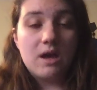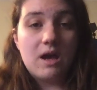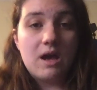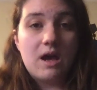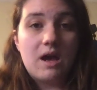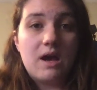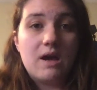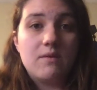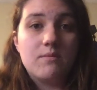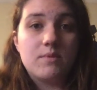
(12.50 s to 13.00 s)

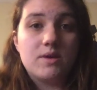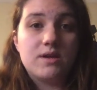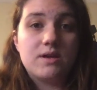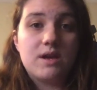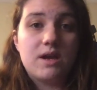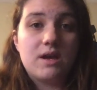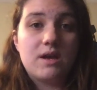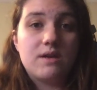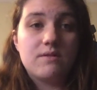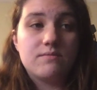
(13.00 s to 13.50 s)
One
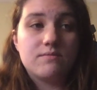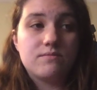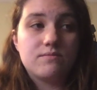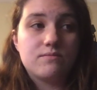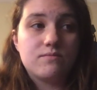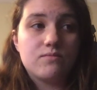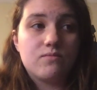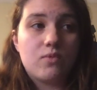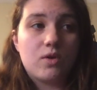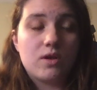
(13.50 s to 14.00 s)

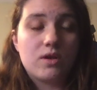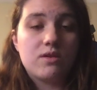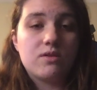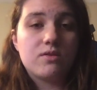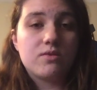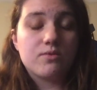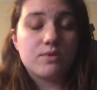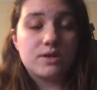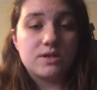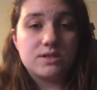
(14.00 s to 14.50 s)
of
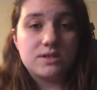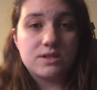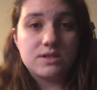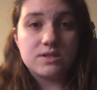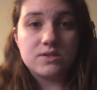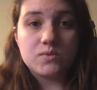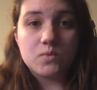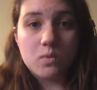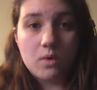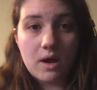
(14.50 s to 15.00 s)
the
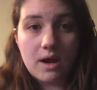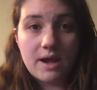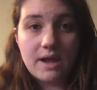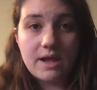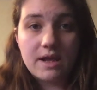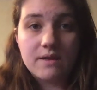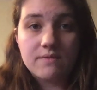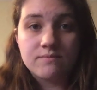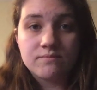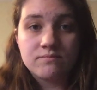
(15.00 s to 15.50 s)
reasons
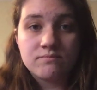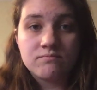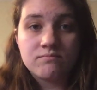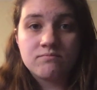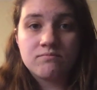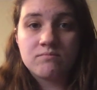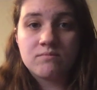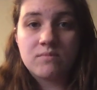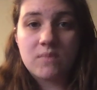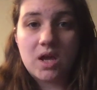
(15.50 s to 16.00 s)
why
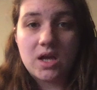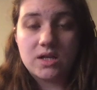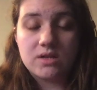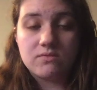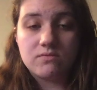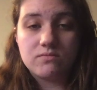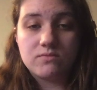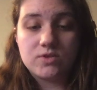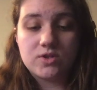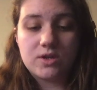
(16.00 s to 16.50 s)

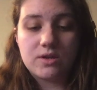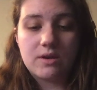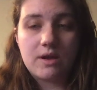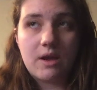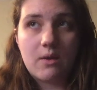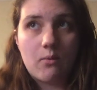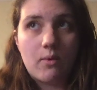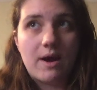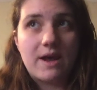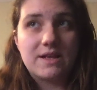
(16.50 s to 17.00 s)

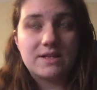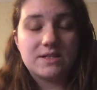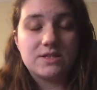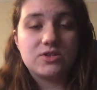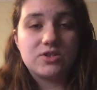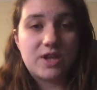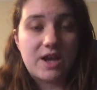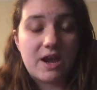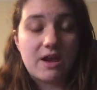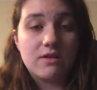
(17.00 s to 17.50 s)
it's a
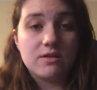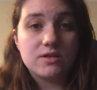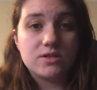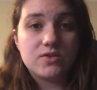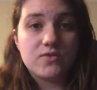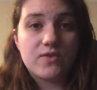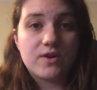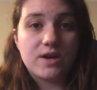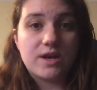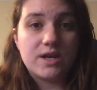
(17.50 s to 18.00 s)
challenge
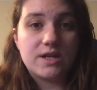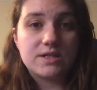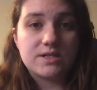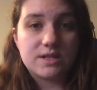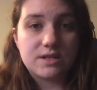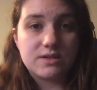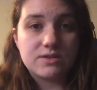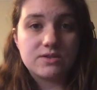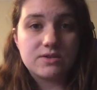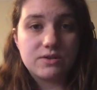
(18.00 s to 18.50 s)
for
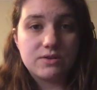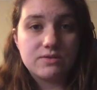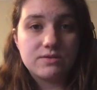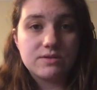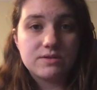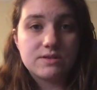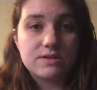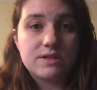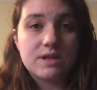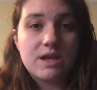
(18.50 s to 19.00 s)
ESL
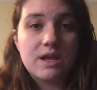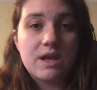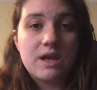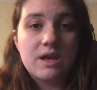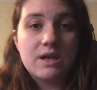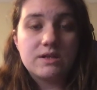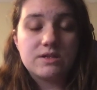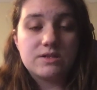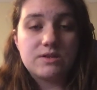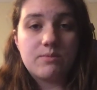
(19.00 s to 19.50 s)
students
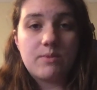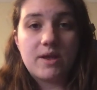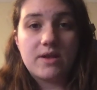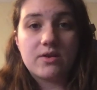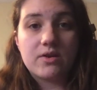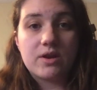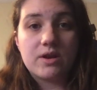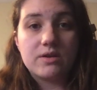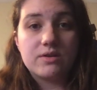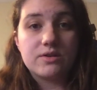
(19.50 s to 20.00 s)
to
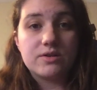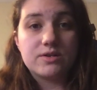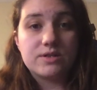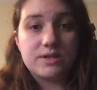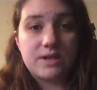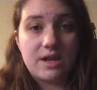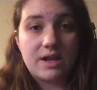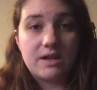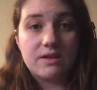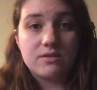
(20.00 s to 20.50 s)
better
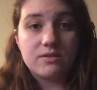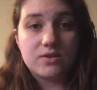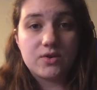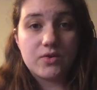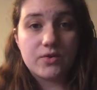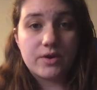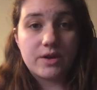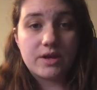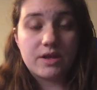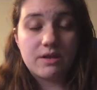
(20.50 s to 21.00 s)
understand
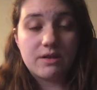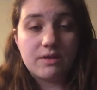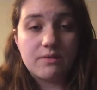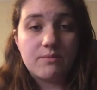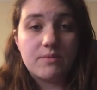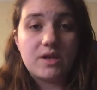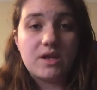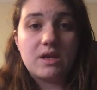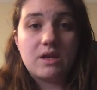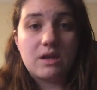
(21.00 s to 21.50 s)

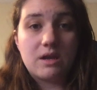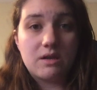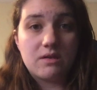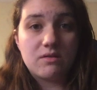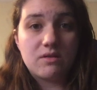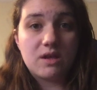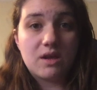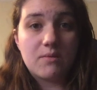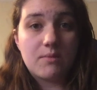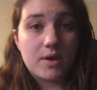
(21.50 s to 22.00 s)
curriculum in
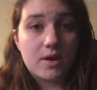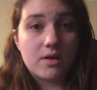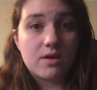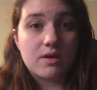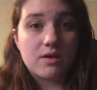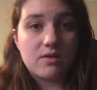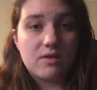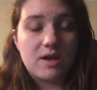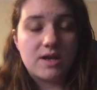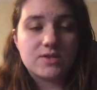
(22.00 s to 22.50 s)
the
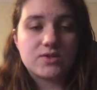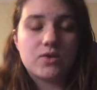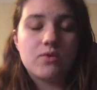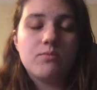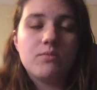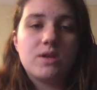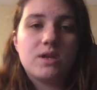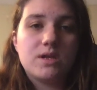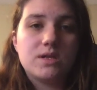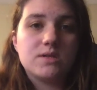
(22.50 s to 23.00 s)
American
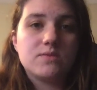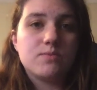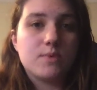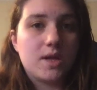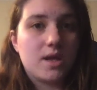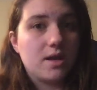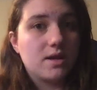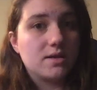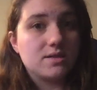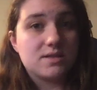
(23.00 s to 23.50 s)
classroom is
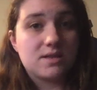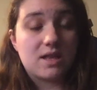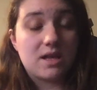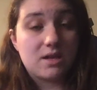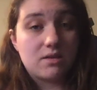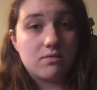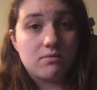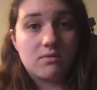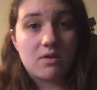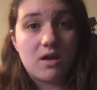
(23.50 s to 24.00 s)
because they
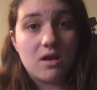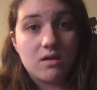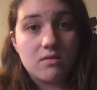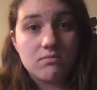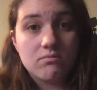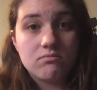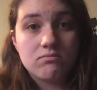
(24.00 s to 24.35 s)
do not